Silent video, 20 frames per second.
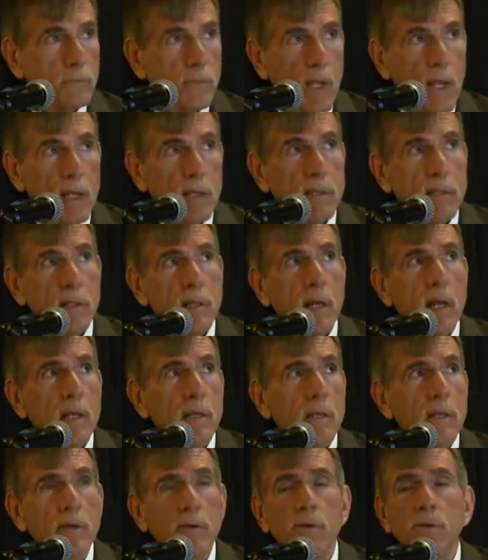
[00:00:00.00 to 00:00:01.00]

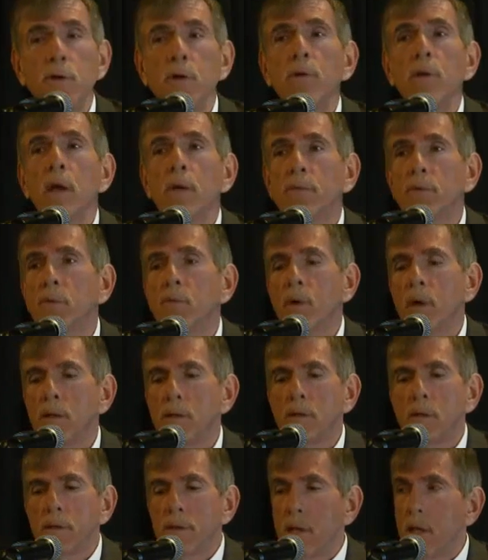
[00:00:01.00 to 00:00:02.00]
Incidentally, you don't have to
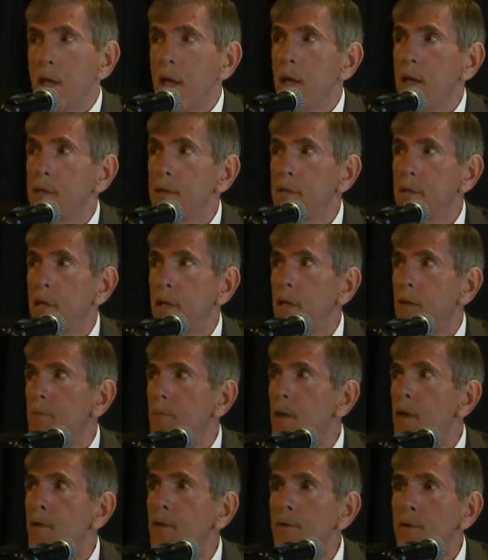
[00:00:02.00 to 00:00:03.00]
wait till the end to
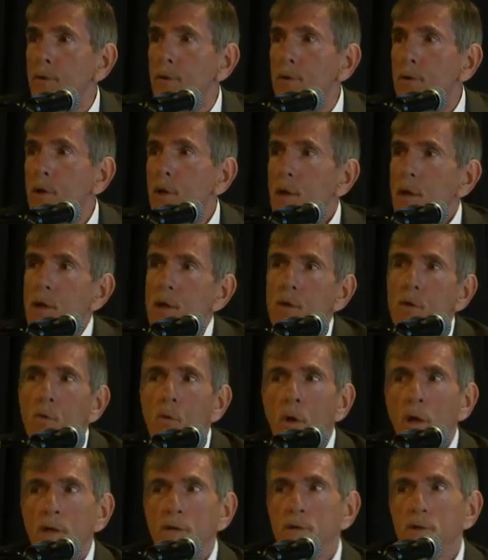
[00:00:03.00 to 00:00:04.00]
email your
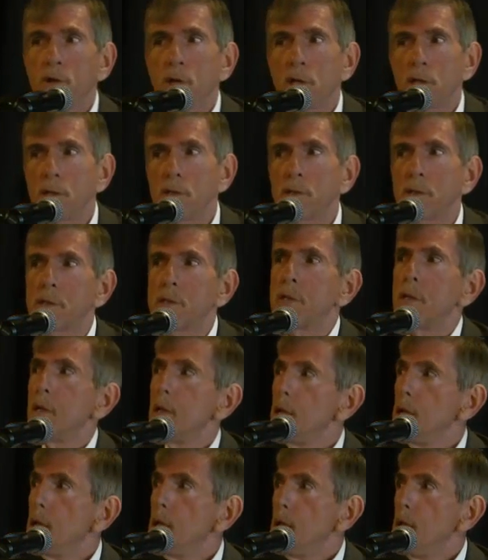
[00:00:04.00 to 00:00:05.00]
questions.
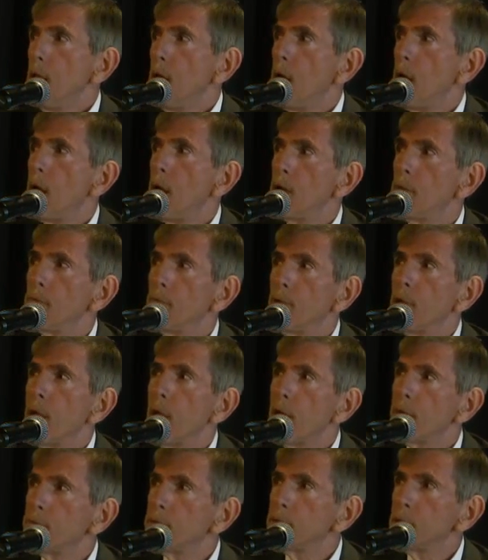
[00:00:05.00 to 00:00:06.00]
We
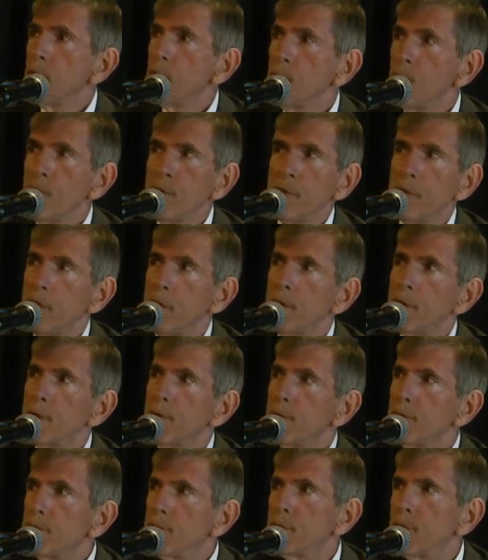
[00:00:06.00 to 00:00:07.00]
have someone here
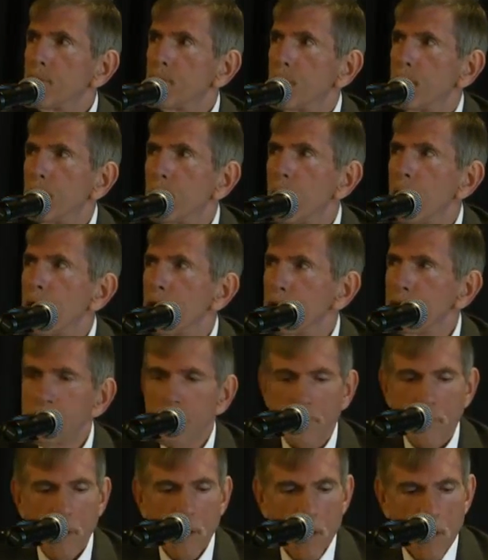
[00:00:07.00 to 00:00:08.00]
who should be
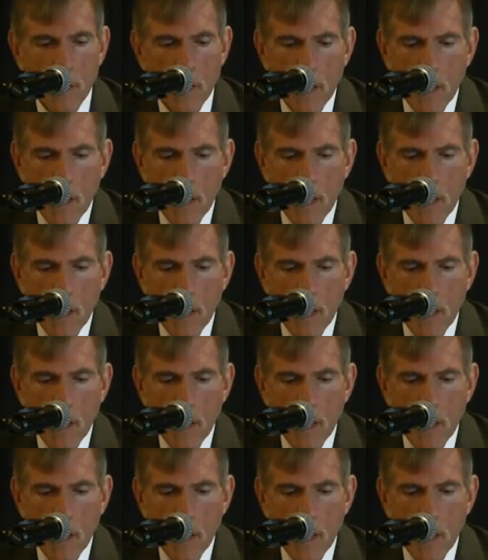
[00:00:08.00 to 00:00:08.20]
monitoring